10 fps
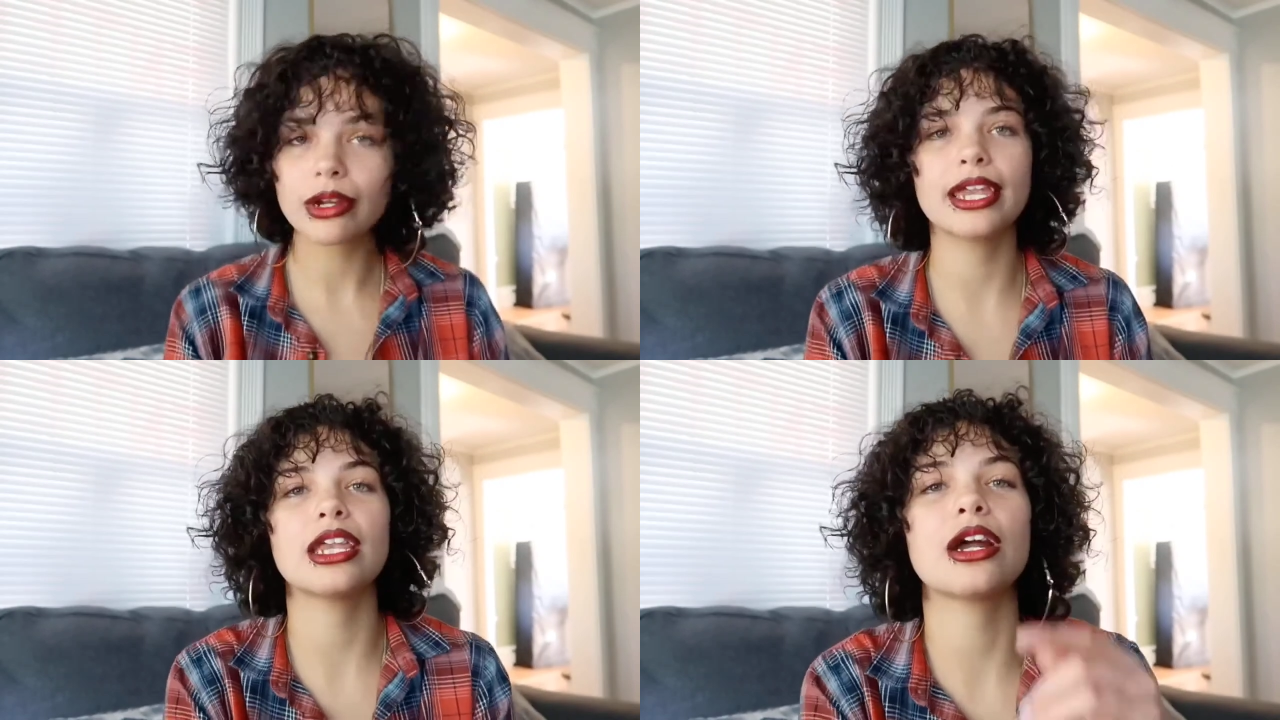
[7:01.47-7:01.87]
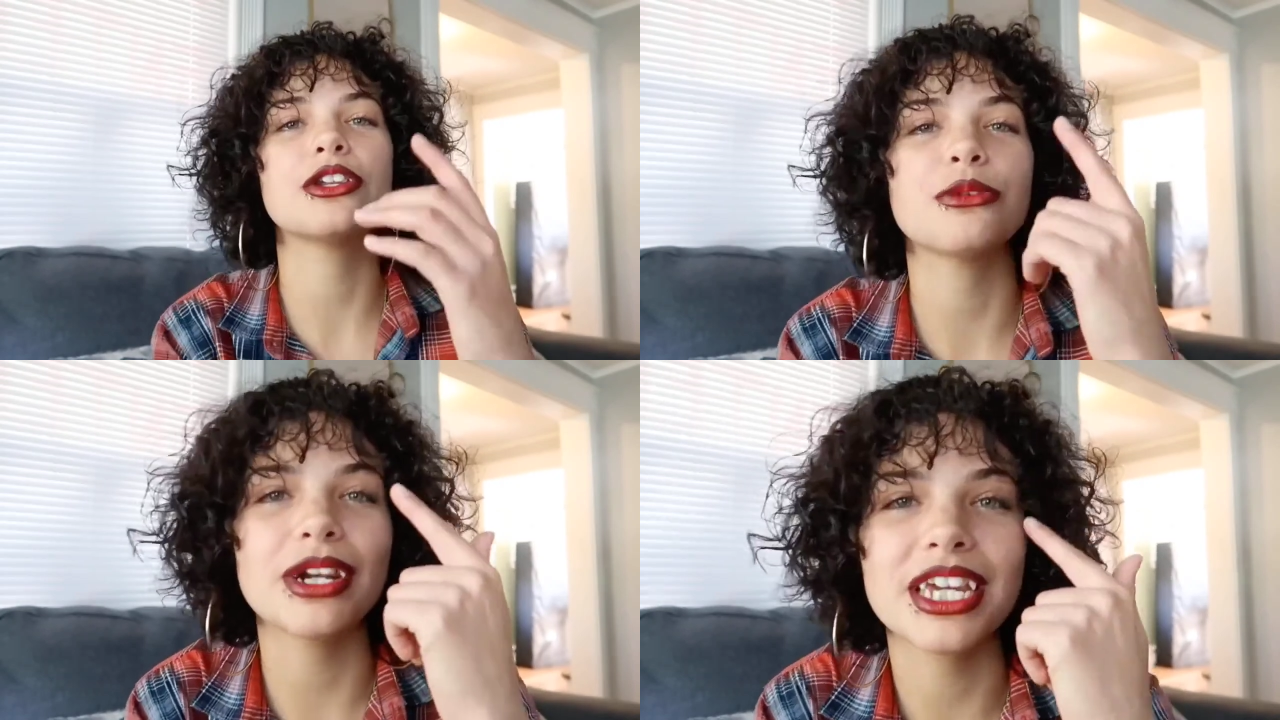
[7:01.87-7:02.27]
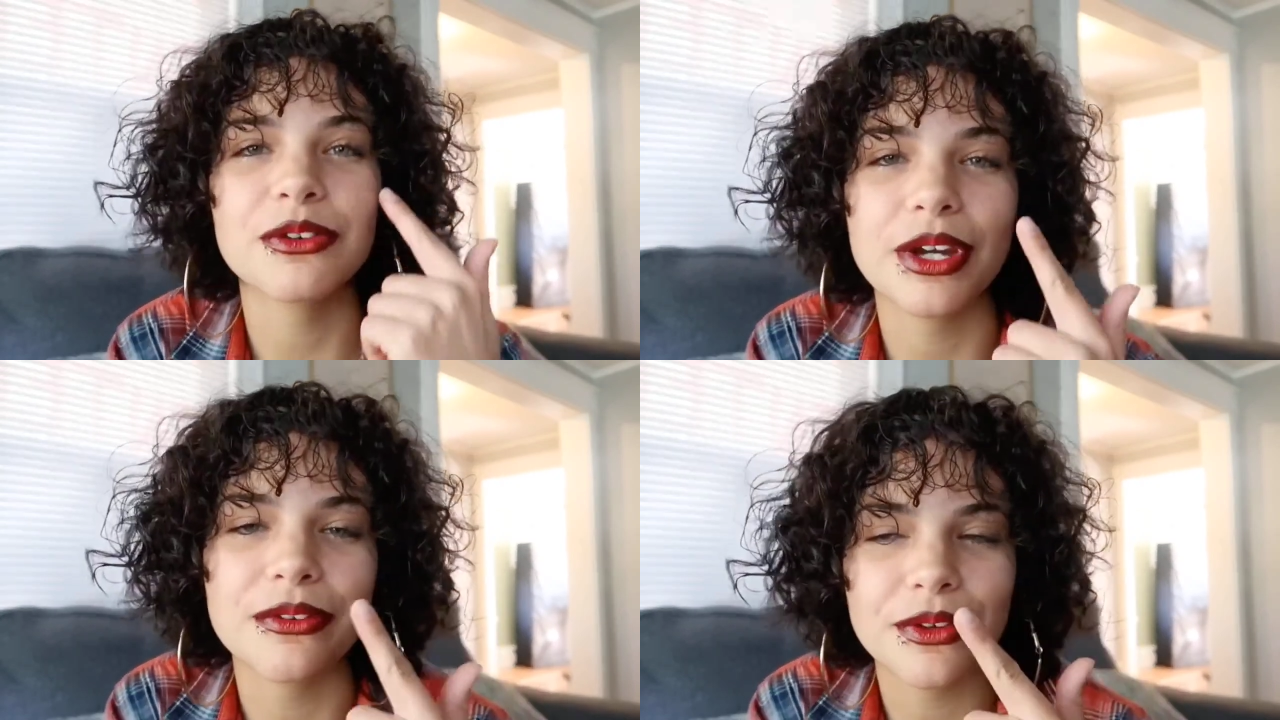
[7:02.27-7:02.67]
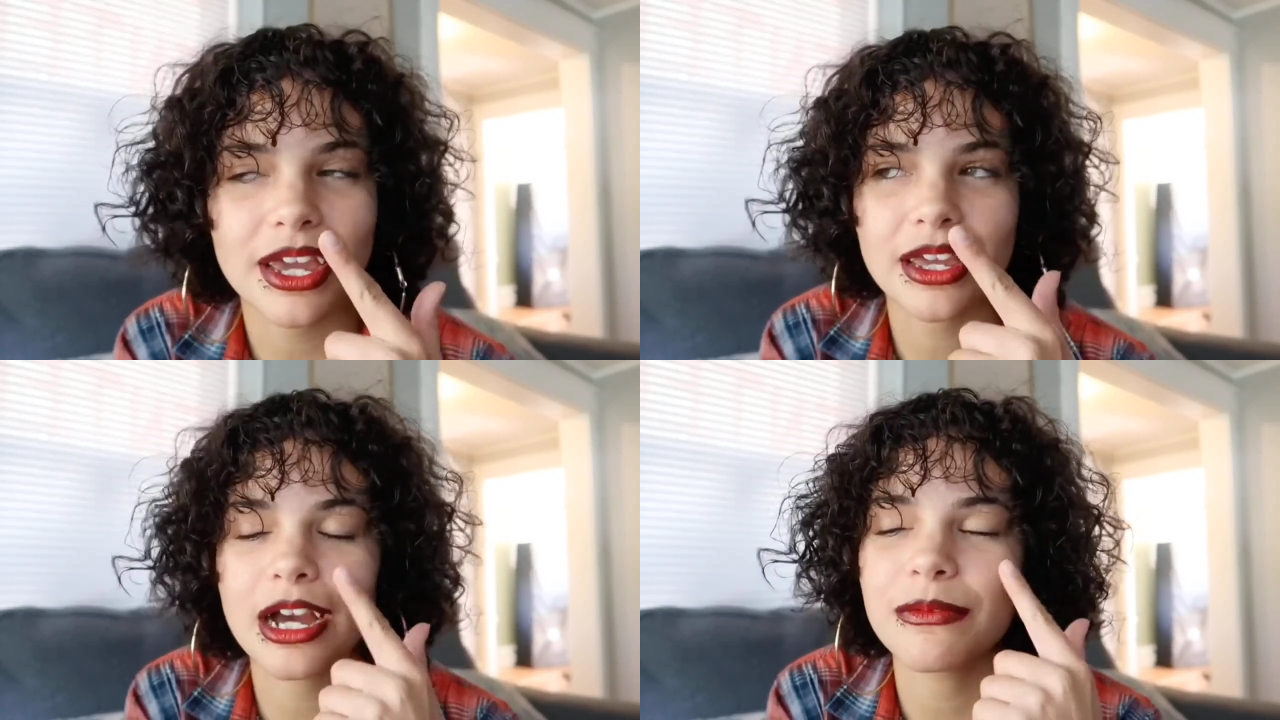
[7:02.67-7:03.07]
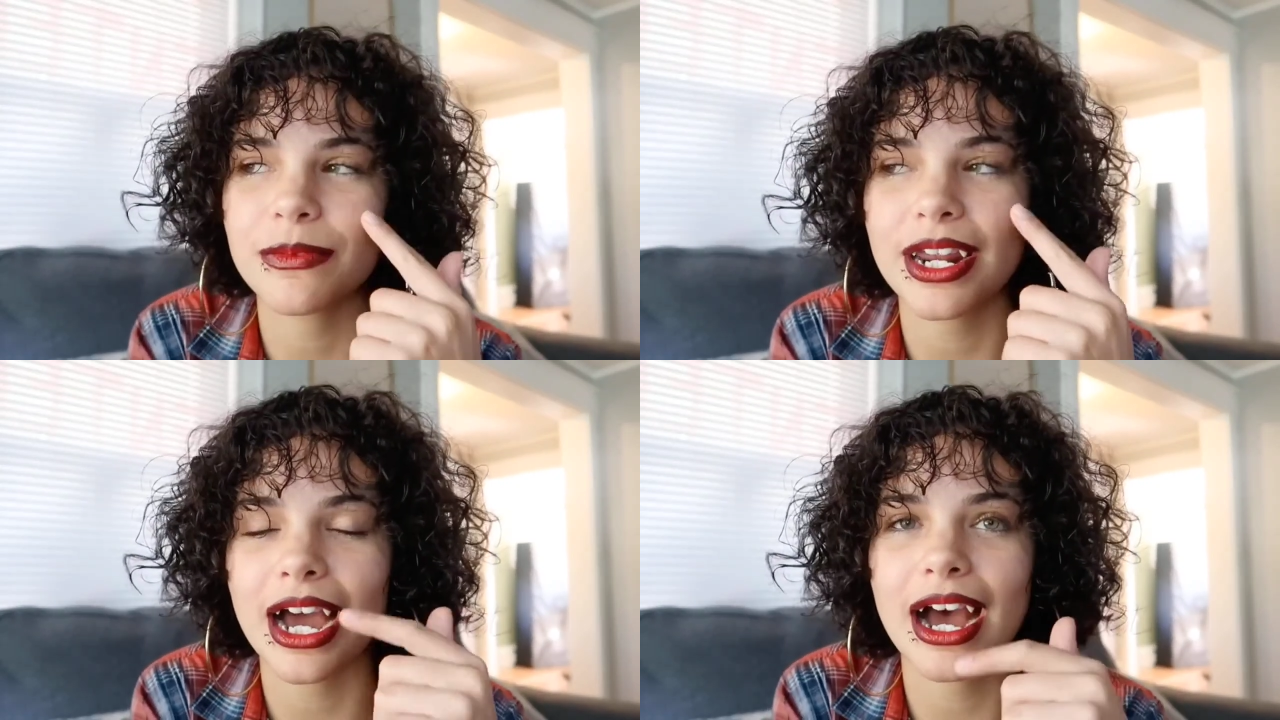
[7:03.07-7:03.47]
And then I do want to get red
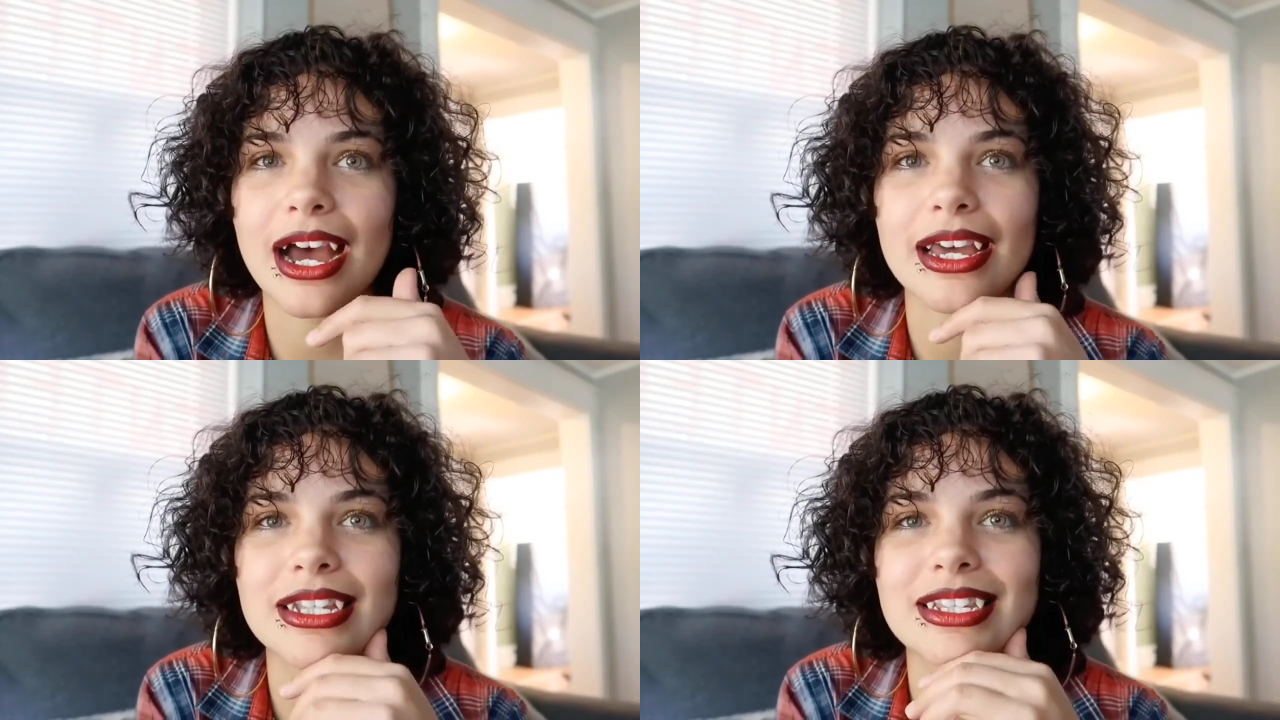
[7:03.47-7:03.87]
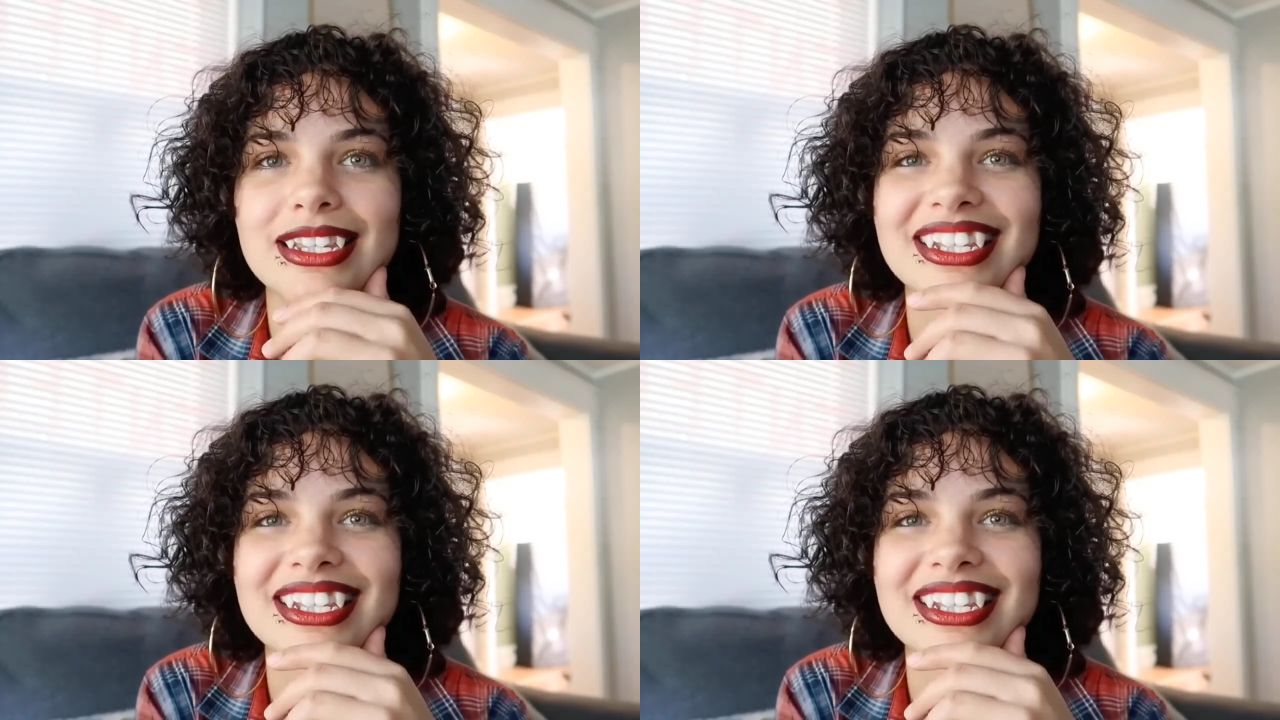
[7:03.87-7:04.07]
eyes.